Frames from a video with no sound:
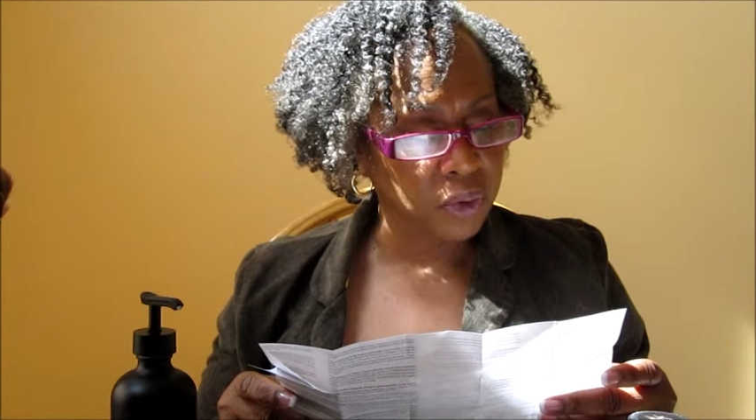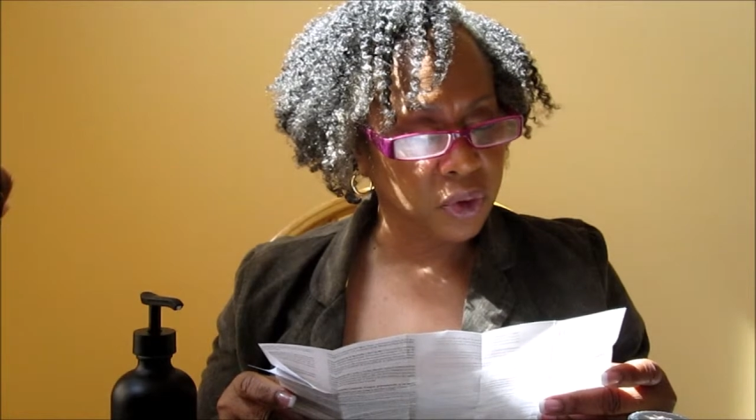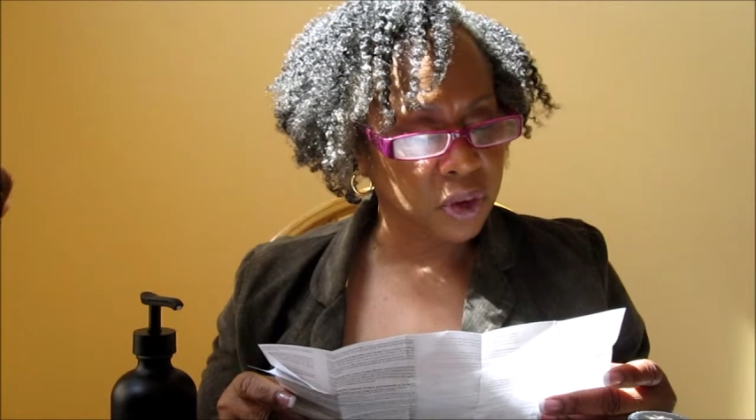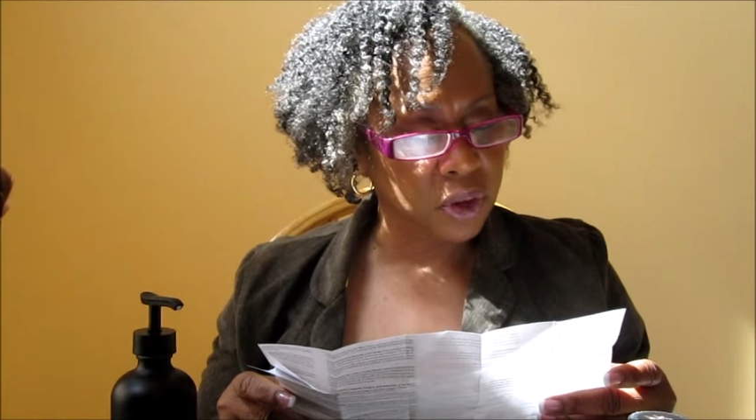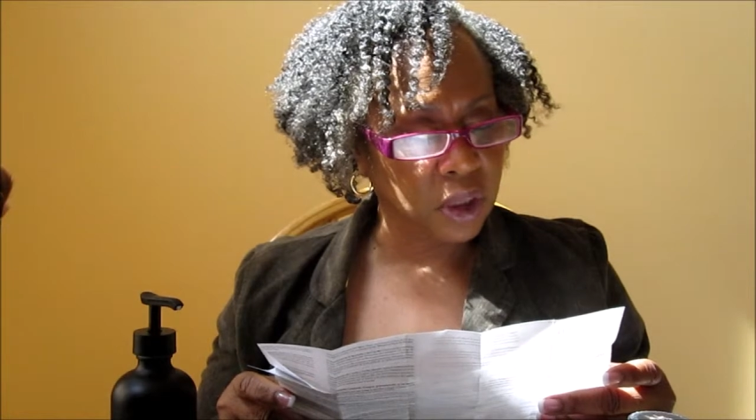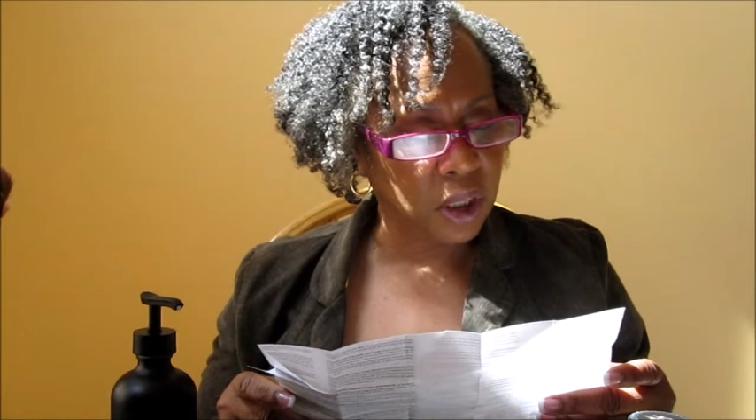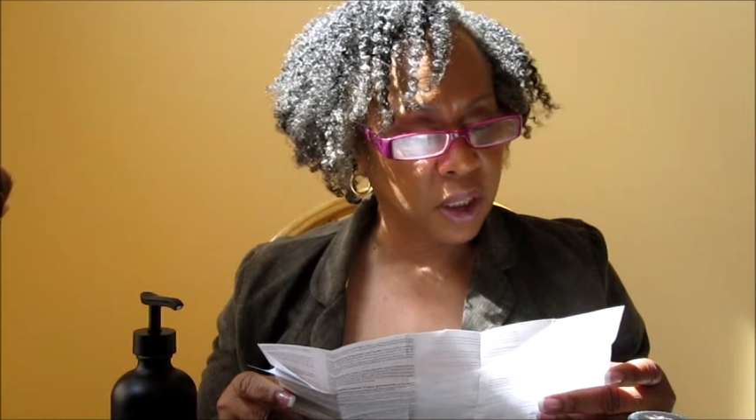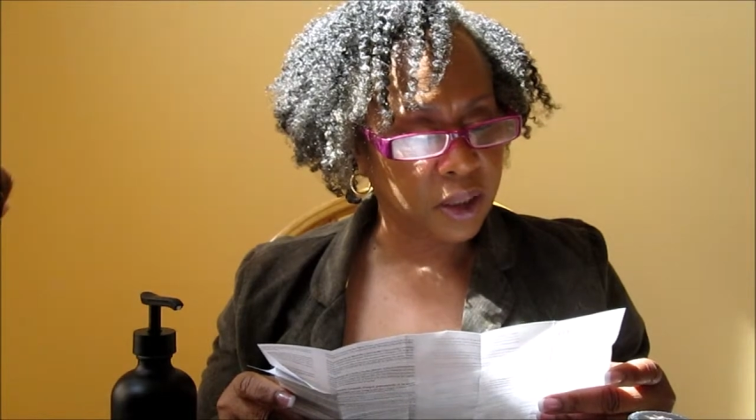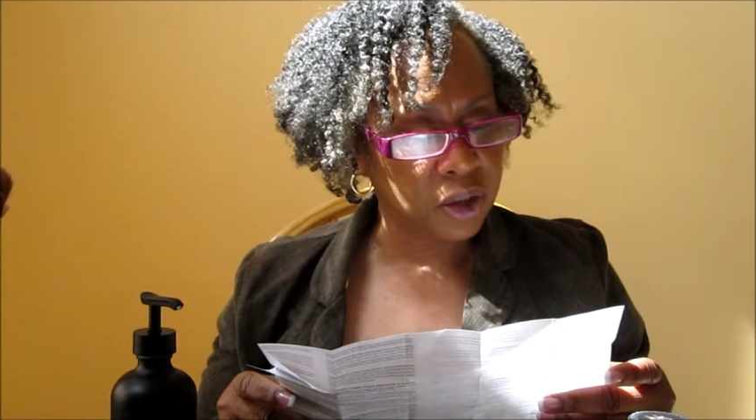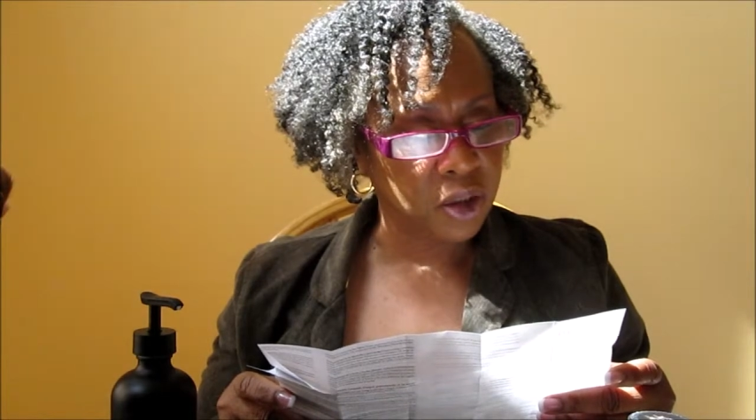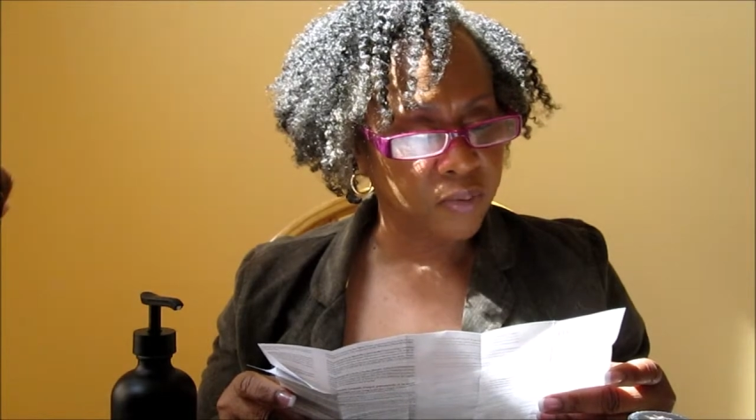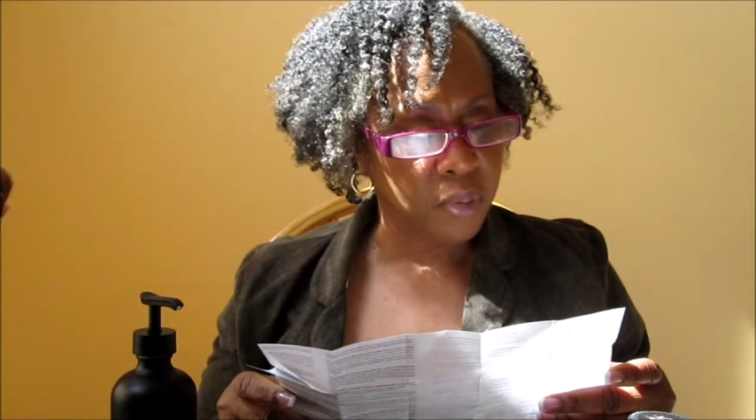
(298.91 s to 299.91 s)
which is a
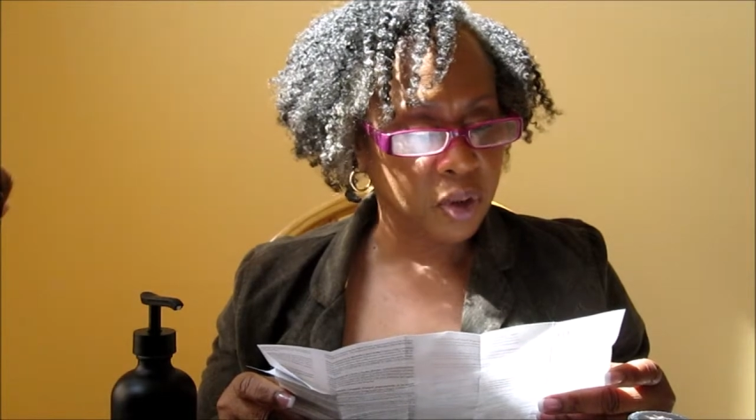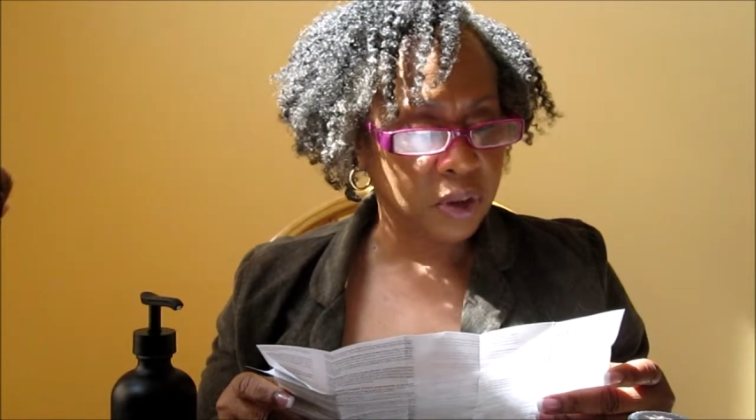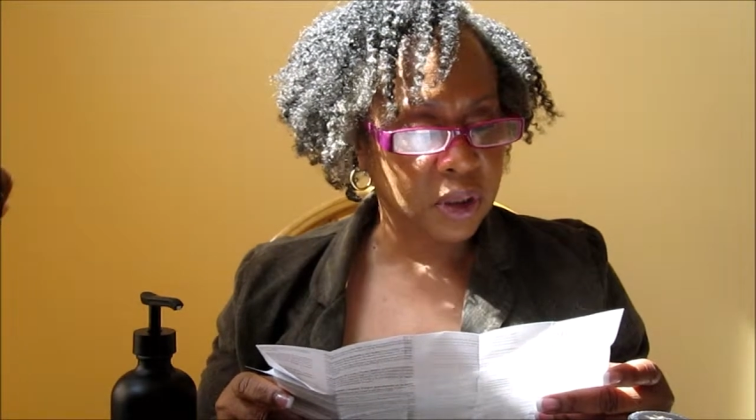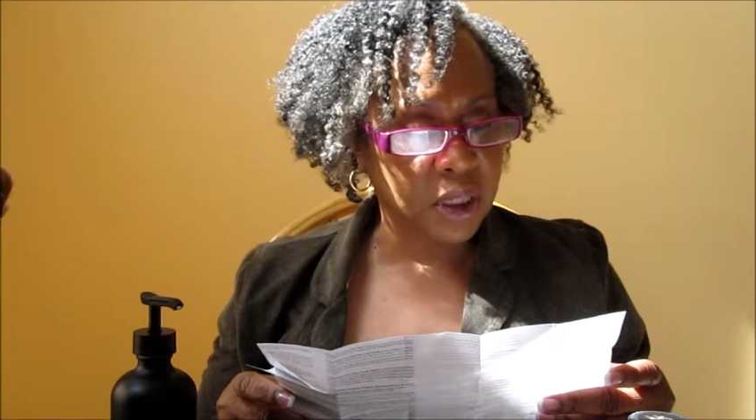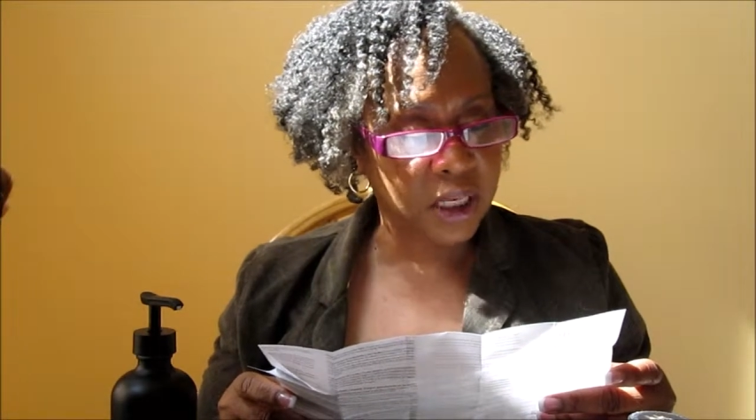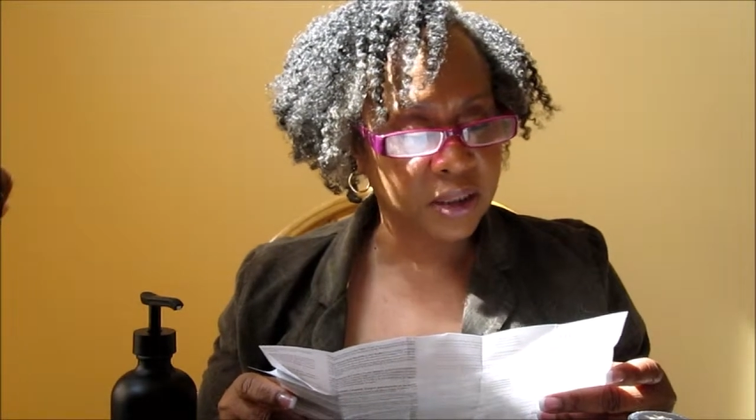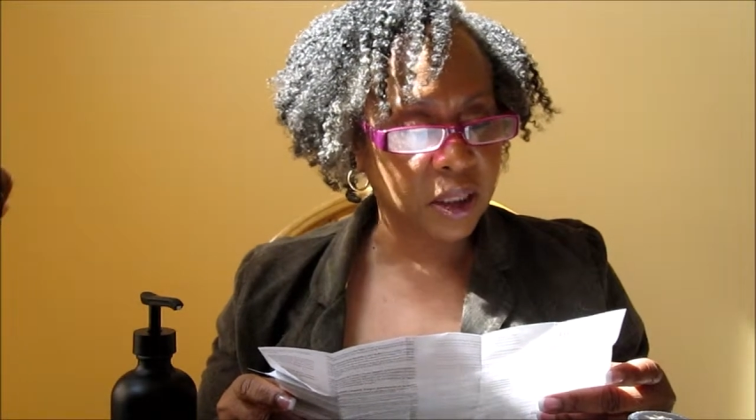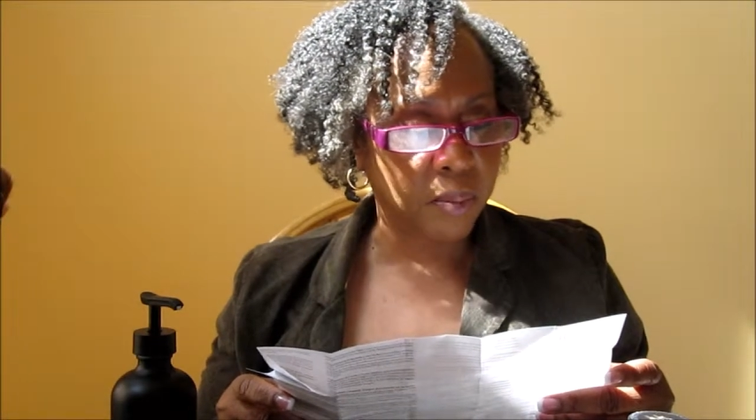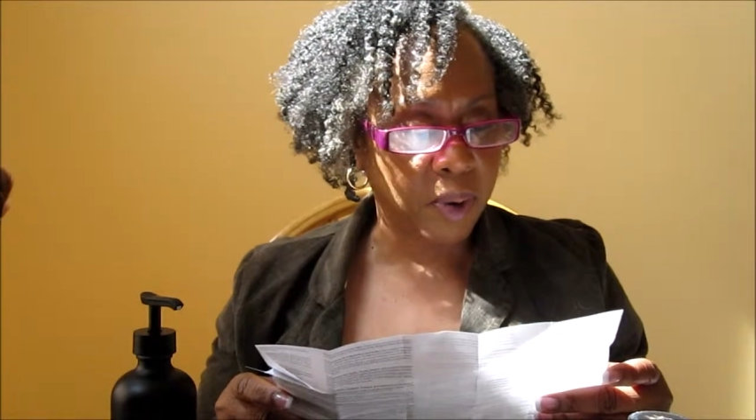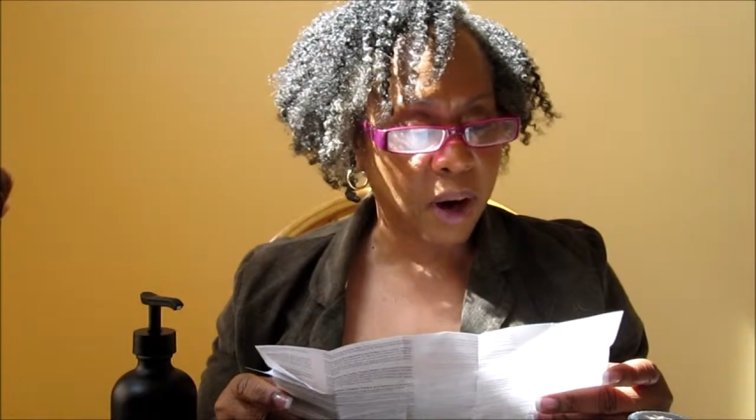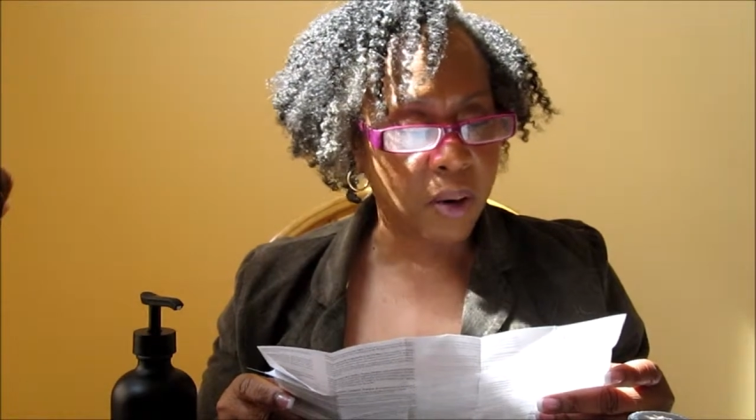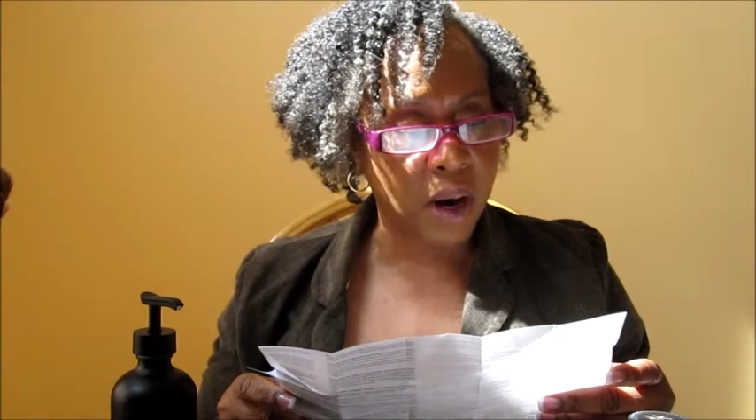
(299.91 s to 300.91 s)
collection of multitasking
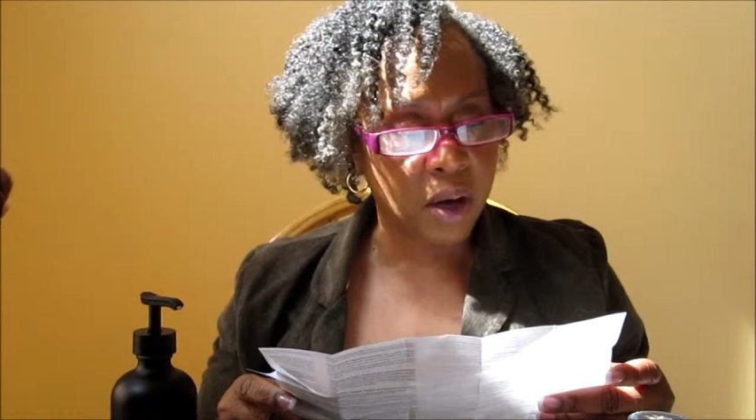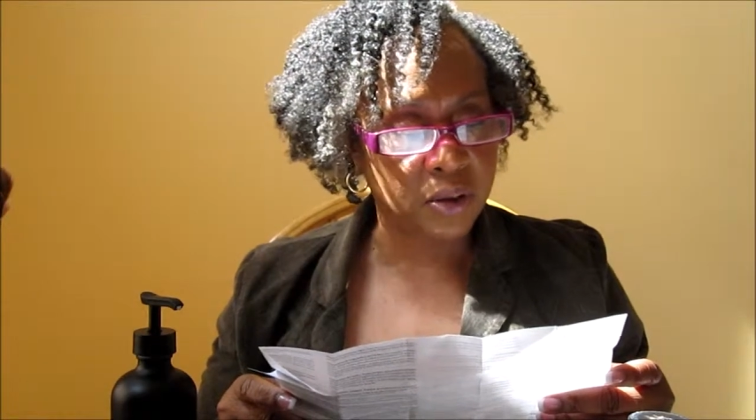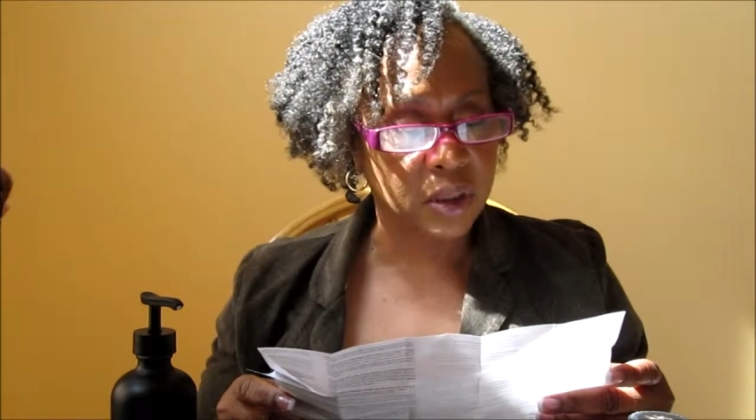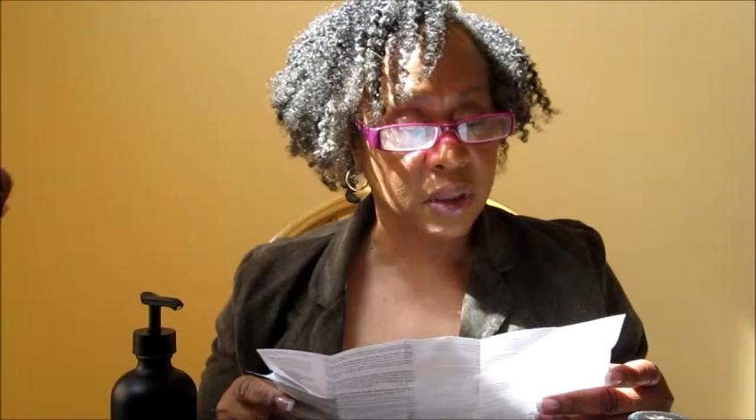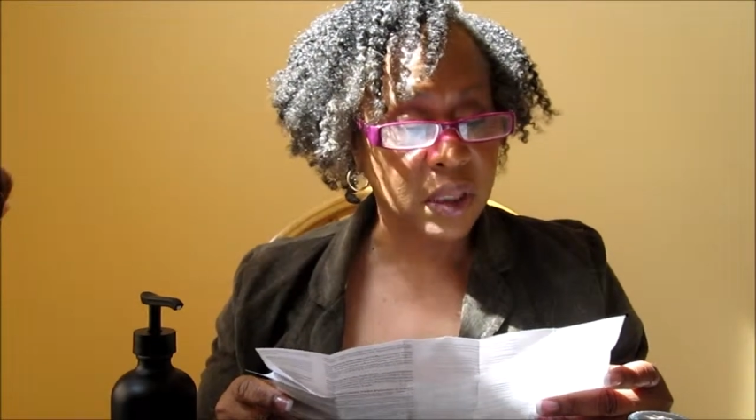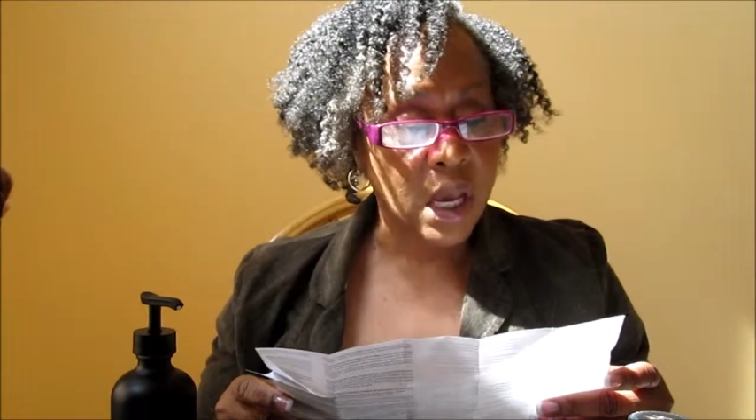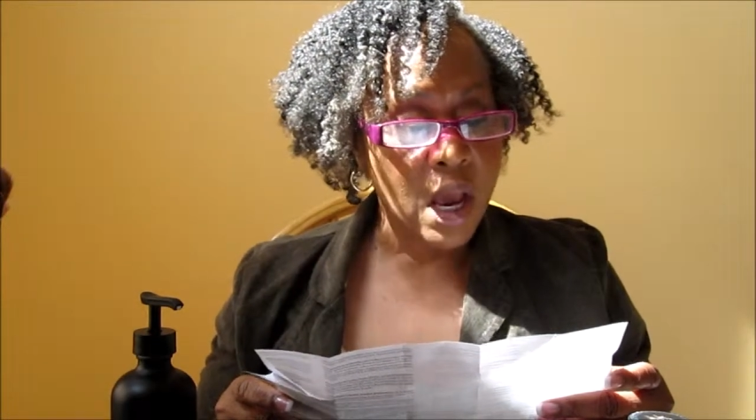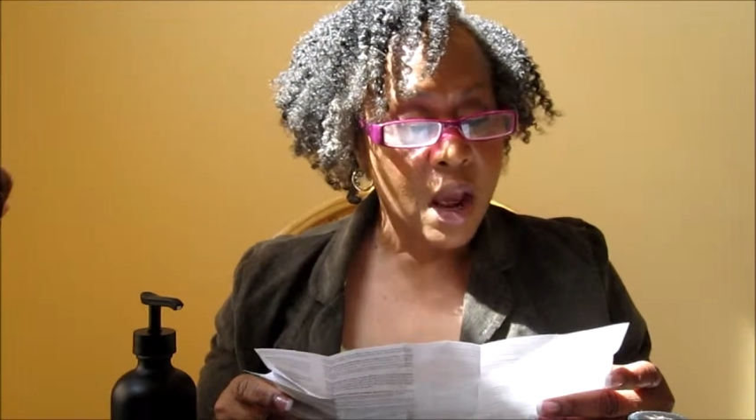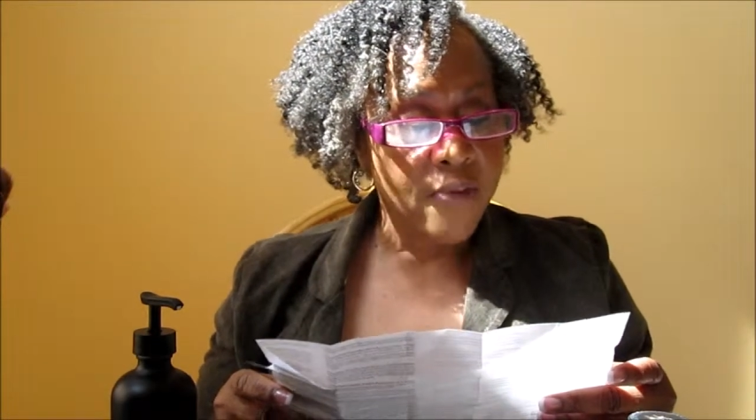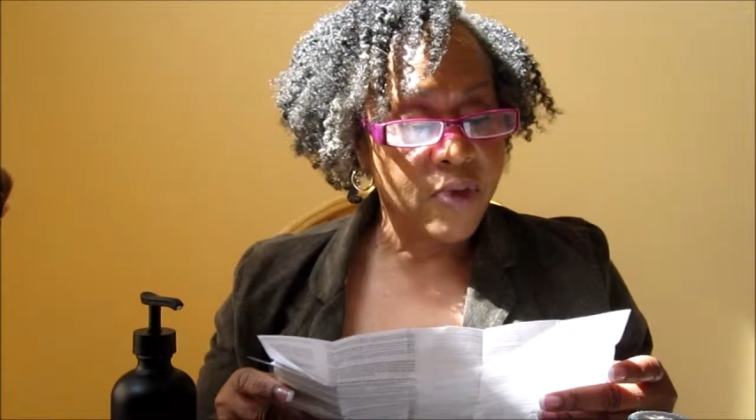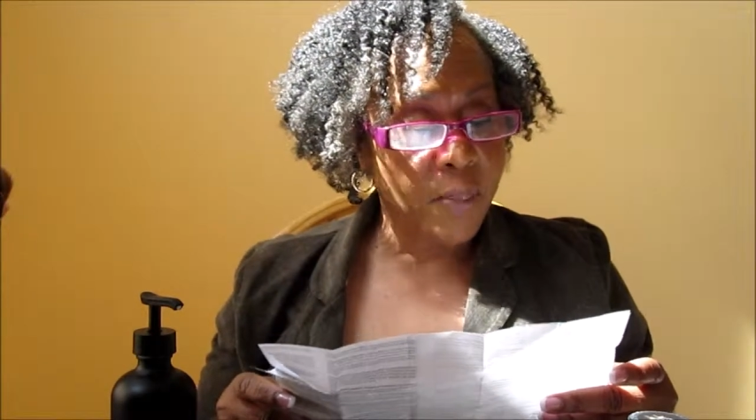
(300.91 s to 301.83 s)
powerhouses